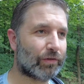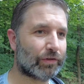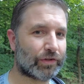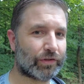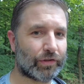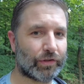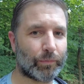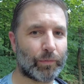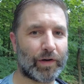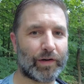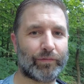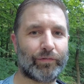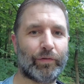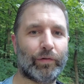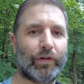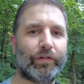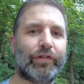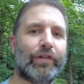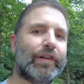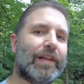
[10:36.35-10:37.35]
The
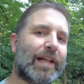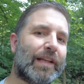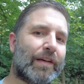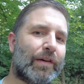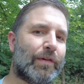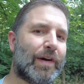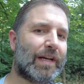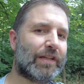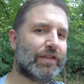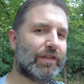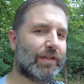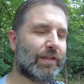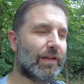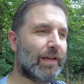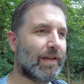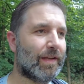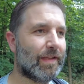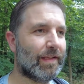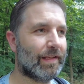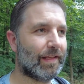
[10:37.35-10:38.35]
waterfall is in that direction,
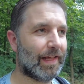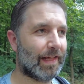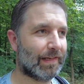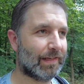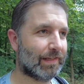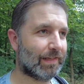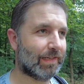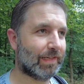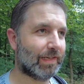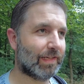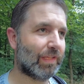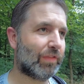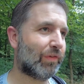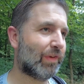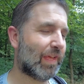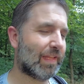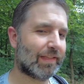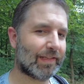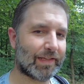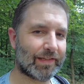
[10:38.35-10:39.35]
and it
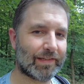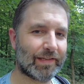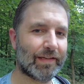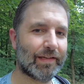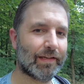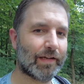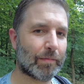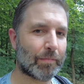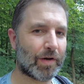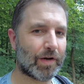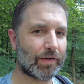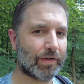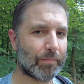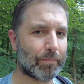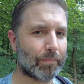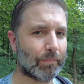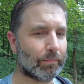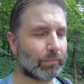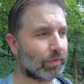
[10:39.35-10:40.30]
said that about a